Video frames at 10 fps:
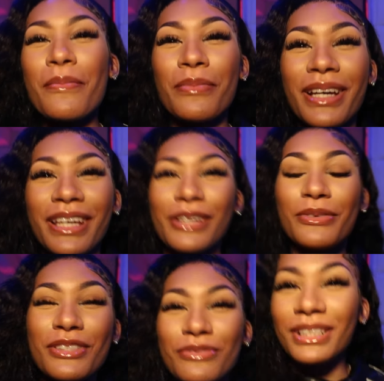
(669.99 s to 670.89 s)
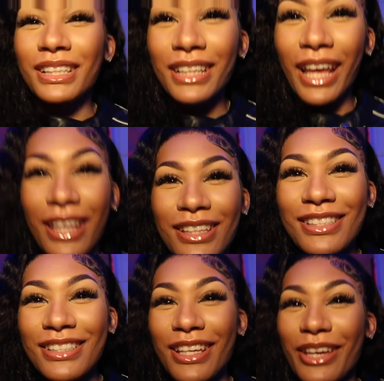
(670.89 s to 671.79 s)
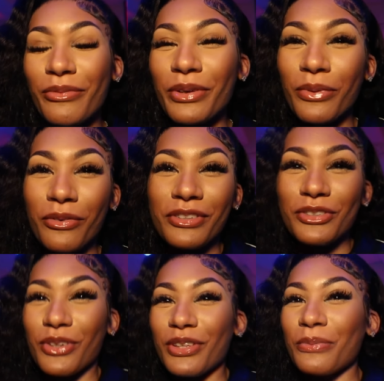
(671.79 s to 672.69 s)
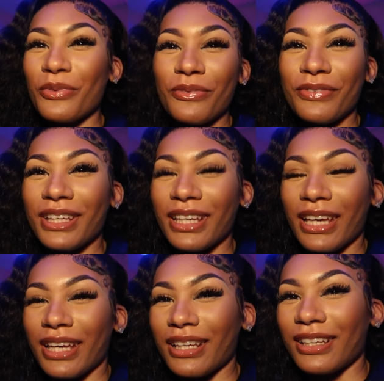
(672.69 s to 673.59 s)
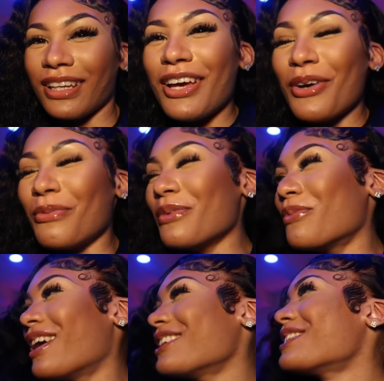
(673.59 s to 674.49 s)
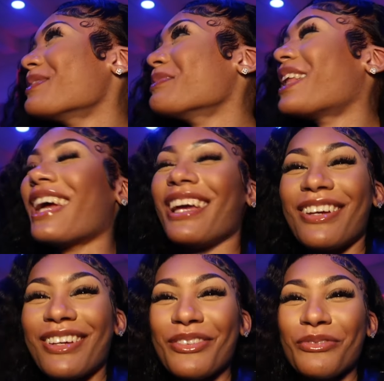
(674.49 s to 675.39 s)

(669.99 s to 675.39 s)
but it was really nice, and we both enjoyed the movie, and we watched them, like,